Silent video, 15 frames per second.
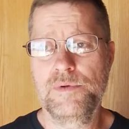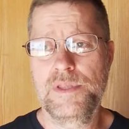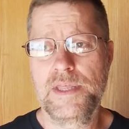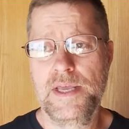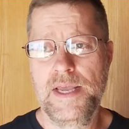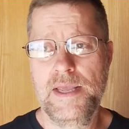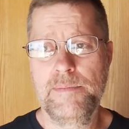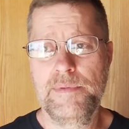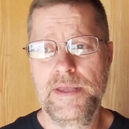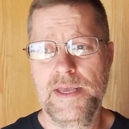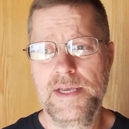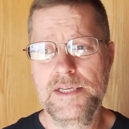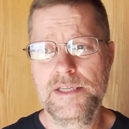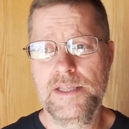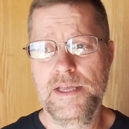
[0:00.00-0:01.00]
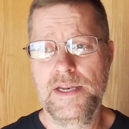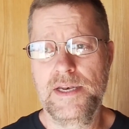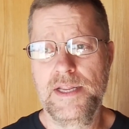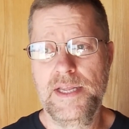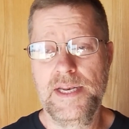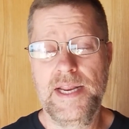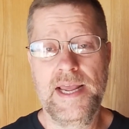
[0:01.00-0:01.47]
with the ABS
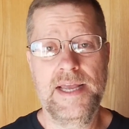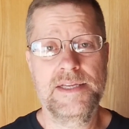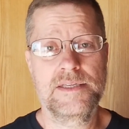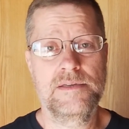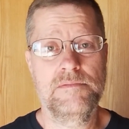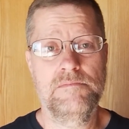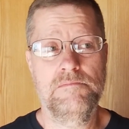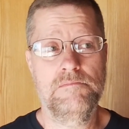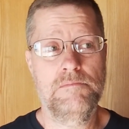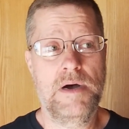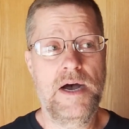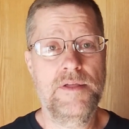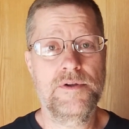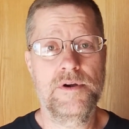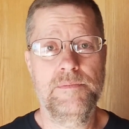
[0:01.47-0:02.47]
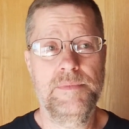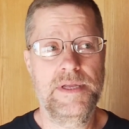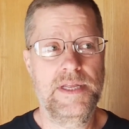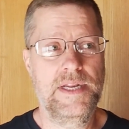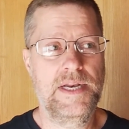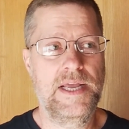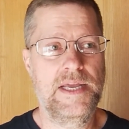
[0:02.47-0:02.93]
that it hasn't bothered
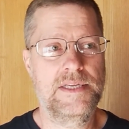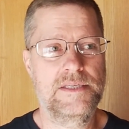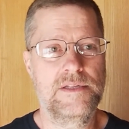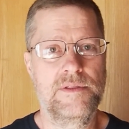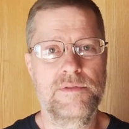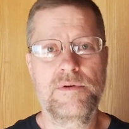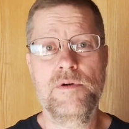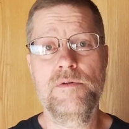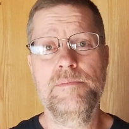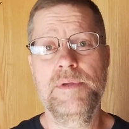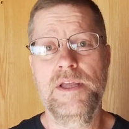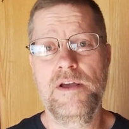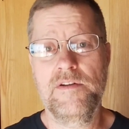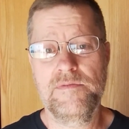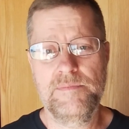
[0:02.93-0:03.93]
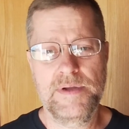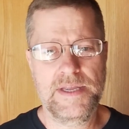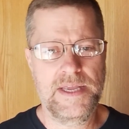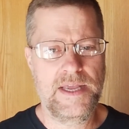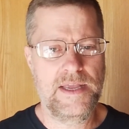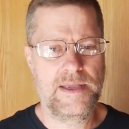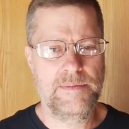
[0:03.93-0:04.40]
me. It hasn't thrown me off my
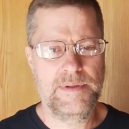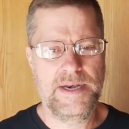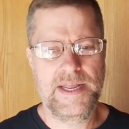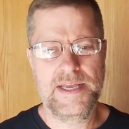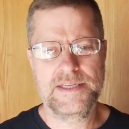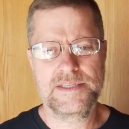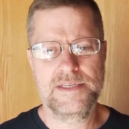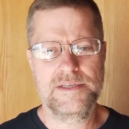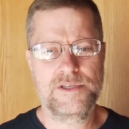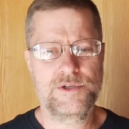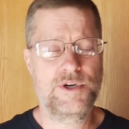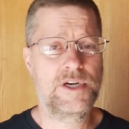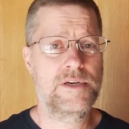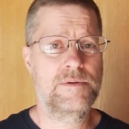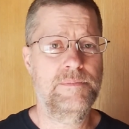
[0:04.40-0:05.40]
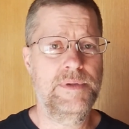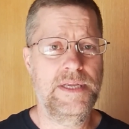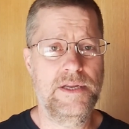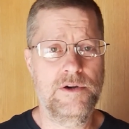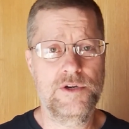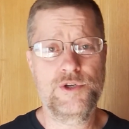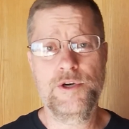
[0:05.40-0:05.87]
game. It hasn't tricked
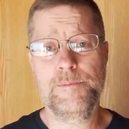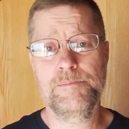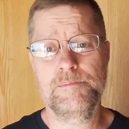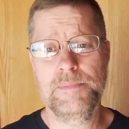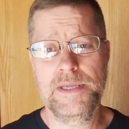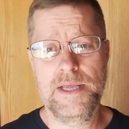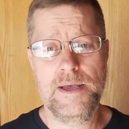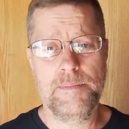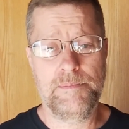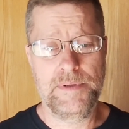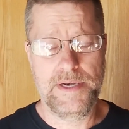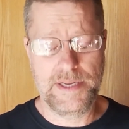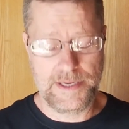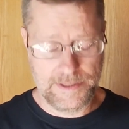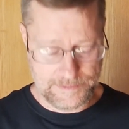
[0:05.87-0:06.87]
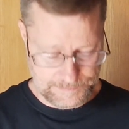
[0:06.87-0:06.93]
me or tripped me up any.